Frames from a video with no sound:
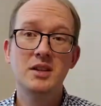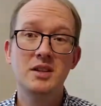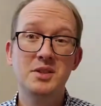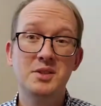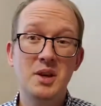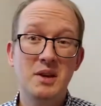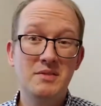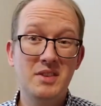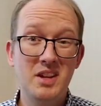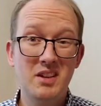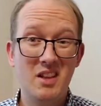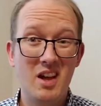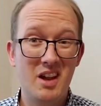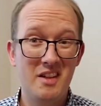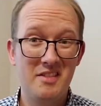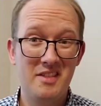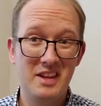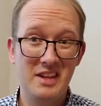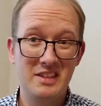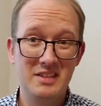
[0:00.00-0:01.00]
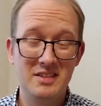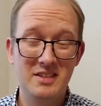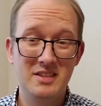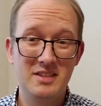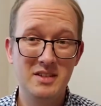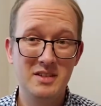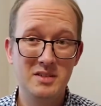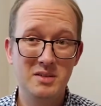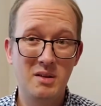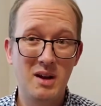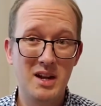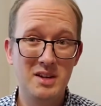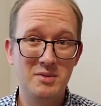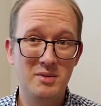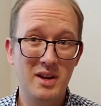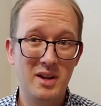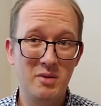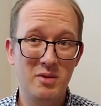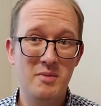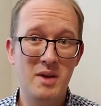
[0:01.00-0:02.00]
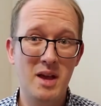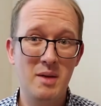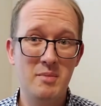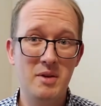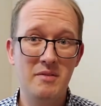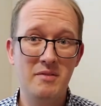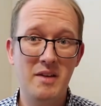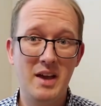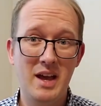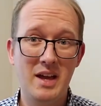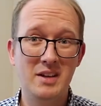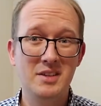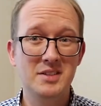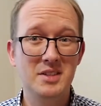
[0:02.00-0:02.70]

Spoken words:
So I've done a lot of things since graduating with my MFA,